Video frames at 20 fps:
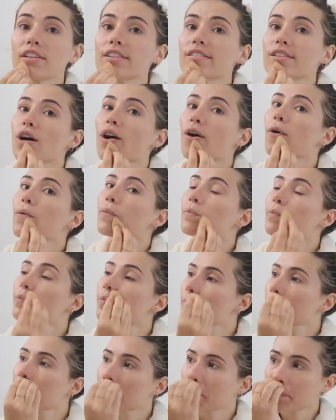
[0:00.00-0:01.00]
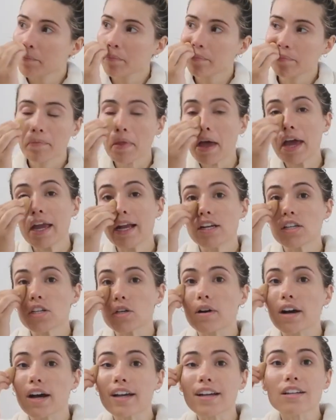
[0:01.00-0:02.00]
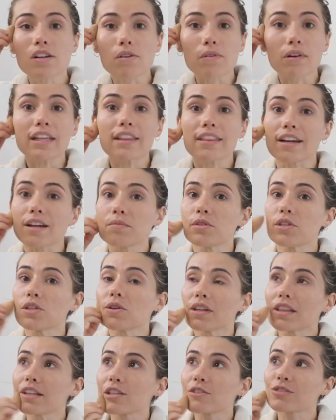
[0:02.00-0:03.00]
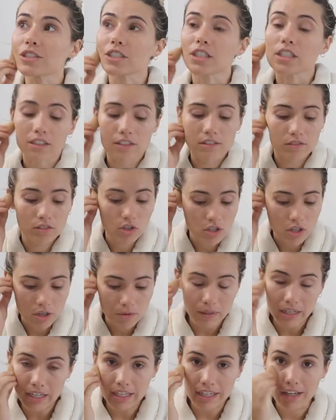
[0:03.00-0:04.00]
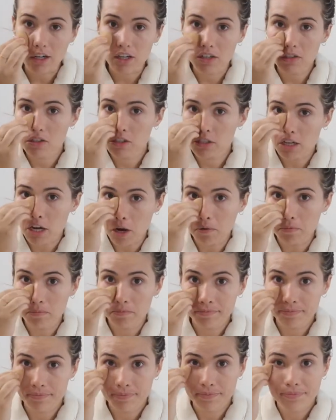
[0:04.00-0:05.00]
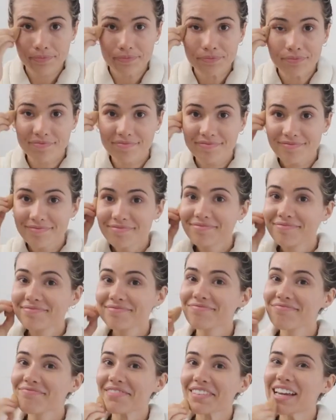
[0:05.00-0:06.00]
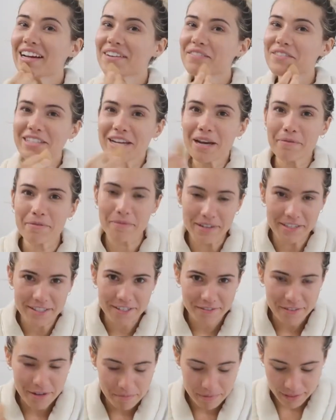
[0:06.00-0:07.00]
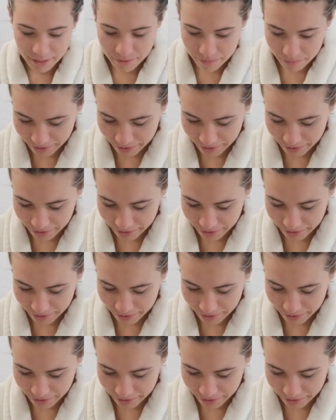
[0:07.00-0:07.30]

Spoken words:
So I can do it. I can do anything. I've been doing this for so many years. So I'm just hyping myself up at this